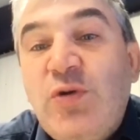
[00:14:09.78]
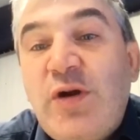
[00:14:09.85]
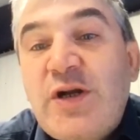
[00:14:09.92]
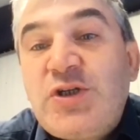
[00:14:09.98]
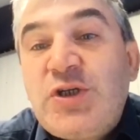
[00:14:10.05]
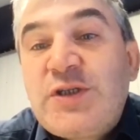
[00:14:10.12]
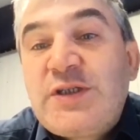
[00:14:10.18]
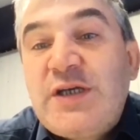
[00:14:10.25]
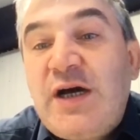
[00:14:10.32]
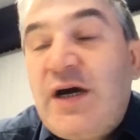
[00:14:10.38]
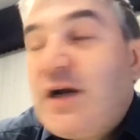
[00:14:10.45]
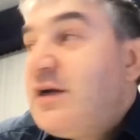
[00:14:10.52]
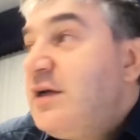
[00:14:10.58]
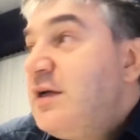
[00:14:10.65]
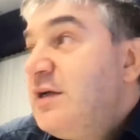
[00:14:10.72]
storages
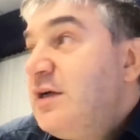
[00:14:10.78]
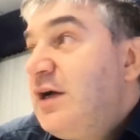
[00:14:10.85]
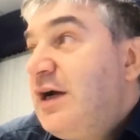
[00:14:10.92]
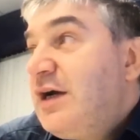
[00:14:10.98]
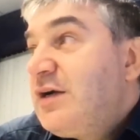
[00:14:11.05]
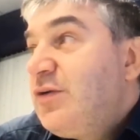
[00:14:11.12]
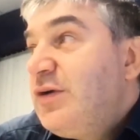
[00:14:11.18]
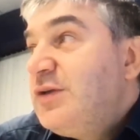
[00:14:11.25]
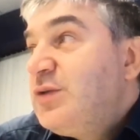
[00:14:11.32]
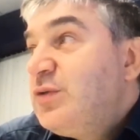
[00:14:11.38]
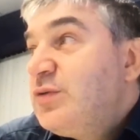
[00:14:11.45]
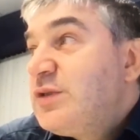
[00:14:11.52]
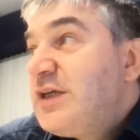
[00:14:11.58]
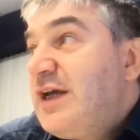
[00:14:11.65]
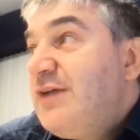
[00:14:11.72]
are going
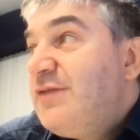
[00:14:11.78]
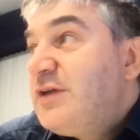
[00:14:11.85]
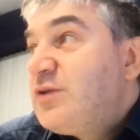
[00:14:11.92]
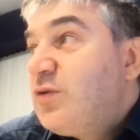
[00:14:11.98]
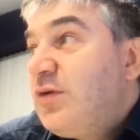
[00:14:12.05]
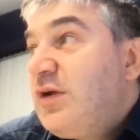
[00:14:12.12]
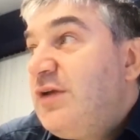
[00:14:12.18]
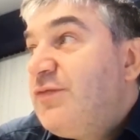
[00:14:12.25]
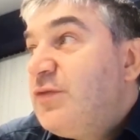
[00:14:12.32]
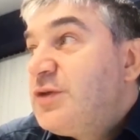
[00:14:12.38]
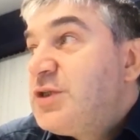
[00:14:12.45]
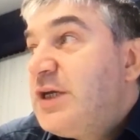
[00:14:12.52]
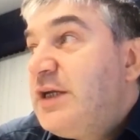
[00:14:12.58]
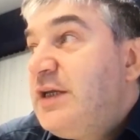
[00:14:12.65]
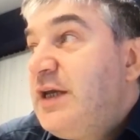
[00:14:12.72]
to save it only for
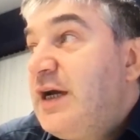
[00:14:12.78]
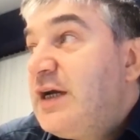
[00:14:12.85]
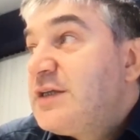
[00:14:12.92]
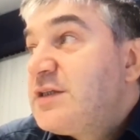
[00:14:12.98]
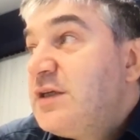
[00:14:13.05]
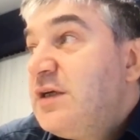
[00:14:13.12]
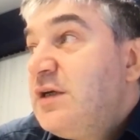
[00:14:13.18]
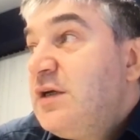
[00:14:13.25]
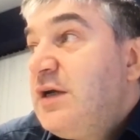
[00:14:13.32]
10 years.